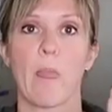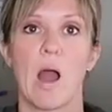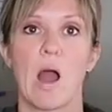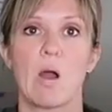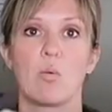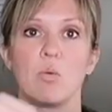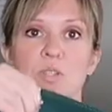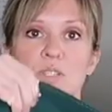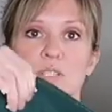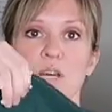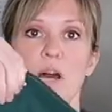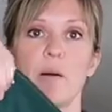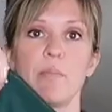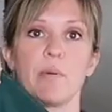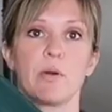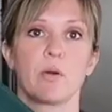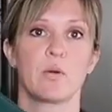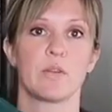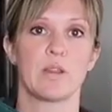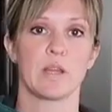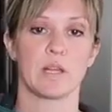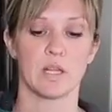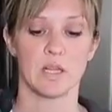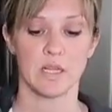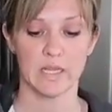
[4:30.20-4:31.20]
I will top it
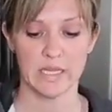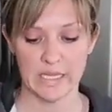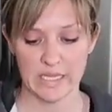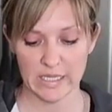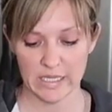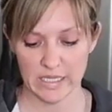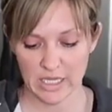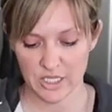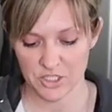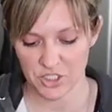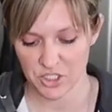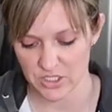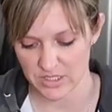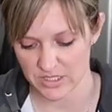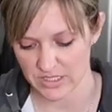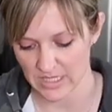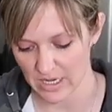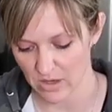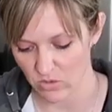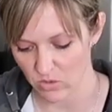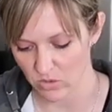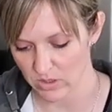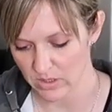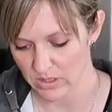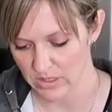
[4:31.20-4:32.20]
with a clean kitchen
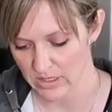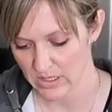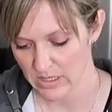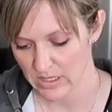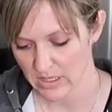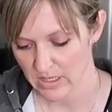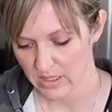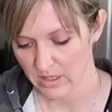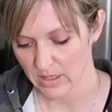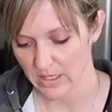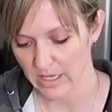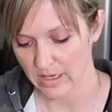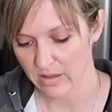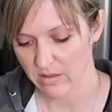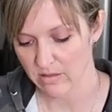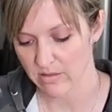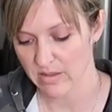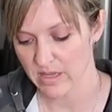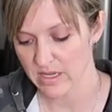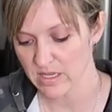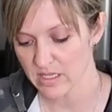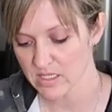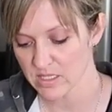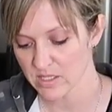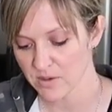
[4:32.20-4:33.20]
towel like
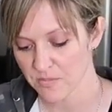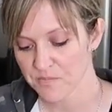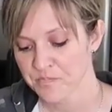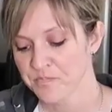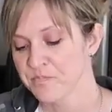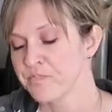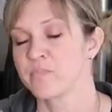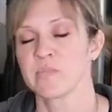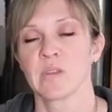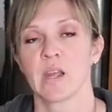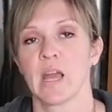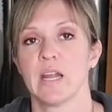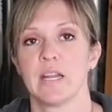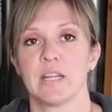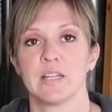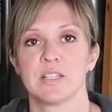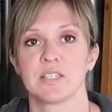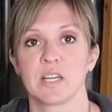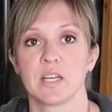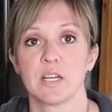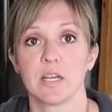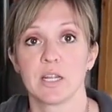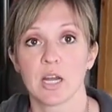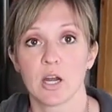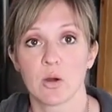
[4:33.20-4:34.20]
this, and
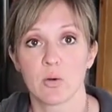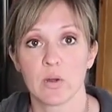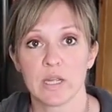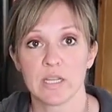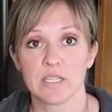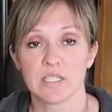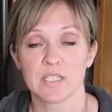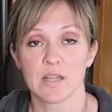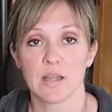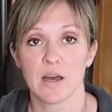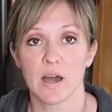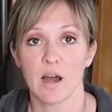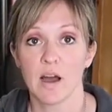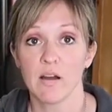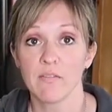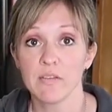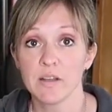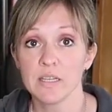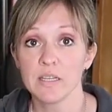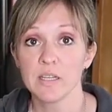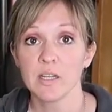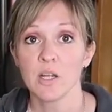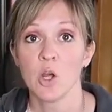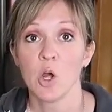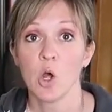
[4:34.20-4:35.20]
it's gonna go into the
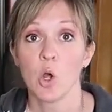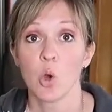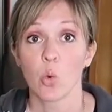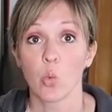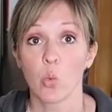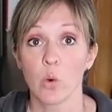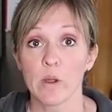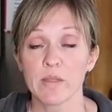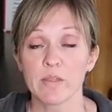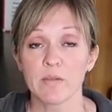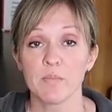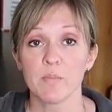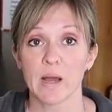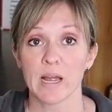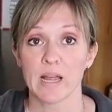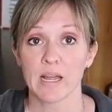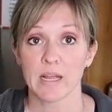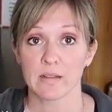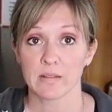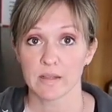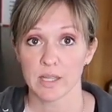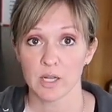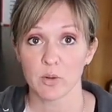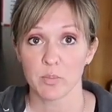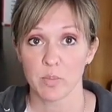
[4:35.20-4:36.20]
oven with
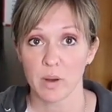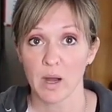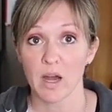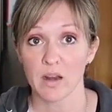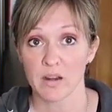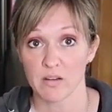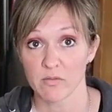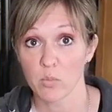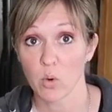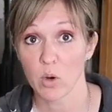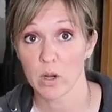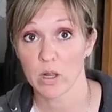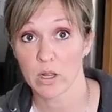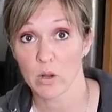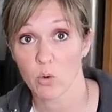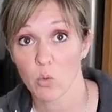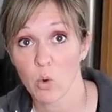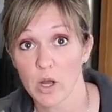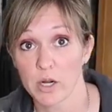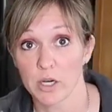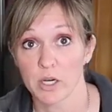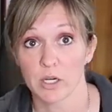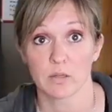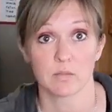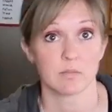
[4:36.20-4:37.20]
my little pot of boiling
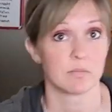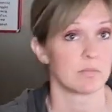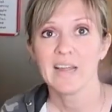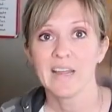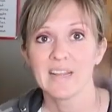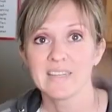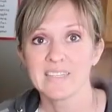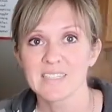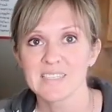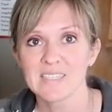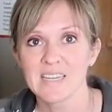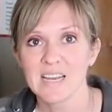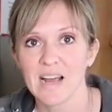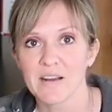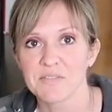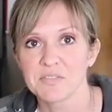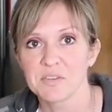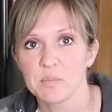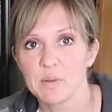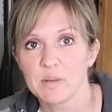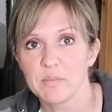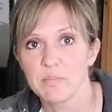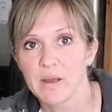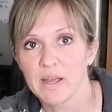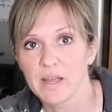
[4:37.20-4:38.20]
water. It doesn't have
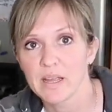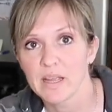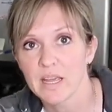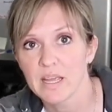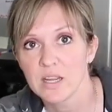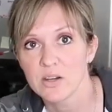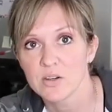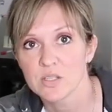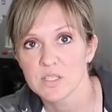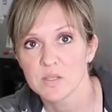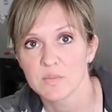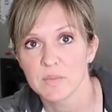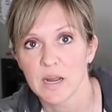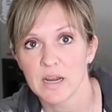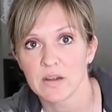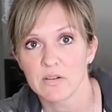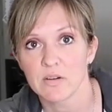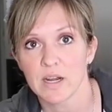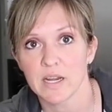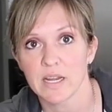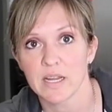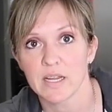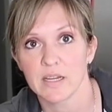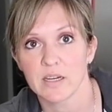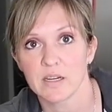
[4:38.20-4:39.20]
to be big. Here's mine
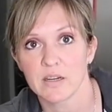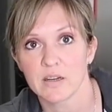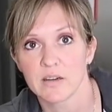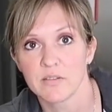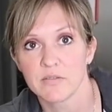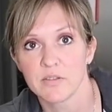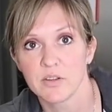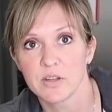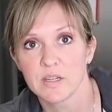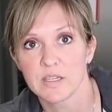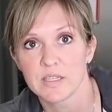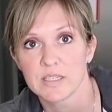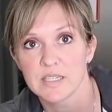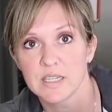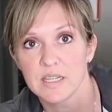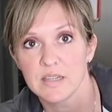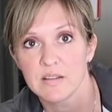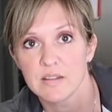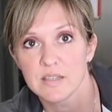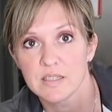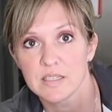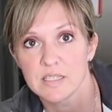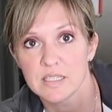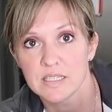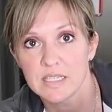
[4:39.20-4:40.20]
right here, if you can see
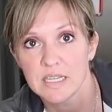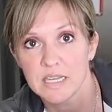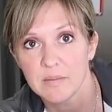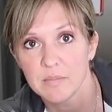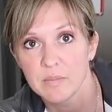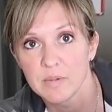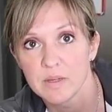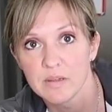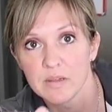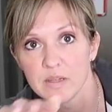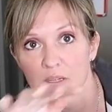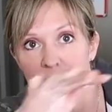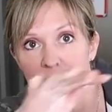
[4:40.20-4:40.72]
the steam.